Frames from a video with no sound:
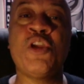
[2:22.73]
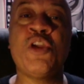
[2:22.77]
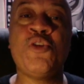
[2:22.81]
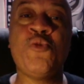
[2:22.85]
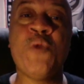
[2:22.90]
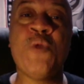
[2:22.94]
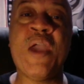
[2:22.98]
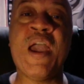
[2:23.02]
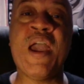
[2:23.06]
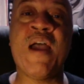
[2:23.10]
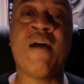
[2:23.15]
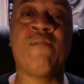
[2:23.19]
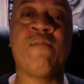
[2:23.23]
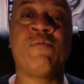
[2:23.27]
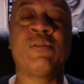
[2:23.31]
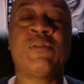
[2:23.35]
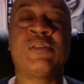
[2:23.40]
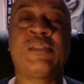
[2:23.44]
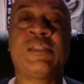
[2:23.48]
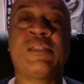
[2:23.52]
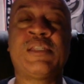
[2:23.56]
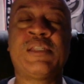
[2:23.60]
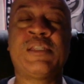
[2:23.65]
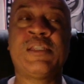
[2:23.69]
you have
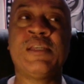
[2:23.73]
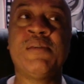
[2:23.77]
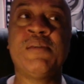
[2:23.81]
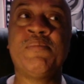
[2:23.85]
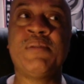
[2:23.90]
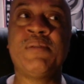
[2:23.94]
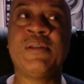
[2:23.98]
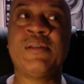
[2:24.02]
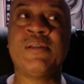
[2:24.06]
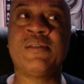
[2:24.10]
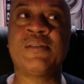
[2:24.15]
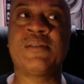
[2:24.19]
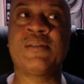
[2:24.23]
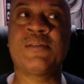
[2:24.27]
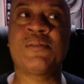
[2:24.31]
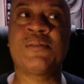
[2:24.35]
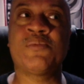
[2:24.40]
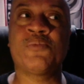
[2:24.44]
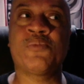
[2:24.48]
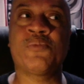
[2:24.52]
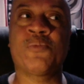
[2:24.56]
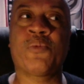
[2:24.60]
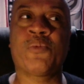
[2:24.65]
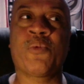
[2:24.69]
siblings
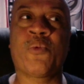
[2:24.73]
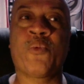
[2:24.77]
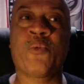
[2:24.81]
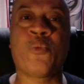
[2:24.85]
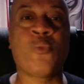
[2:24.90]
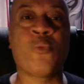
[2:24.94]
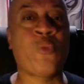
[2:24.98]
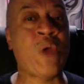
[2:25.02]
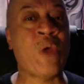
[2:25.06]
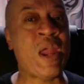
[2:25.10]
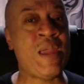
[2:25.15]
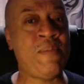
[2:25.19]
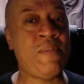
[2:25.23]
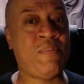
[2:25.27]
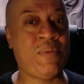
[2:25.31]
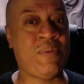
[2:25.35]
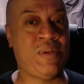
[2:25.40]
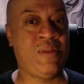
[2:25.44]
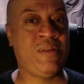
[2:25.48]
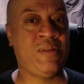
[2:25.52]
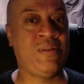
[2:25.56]
raping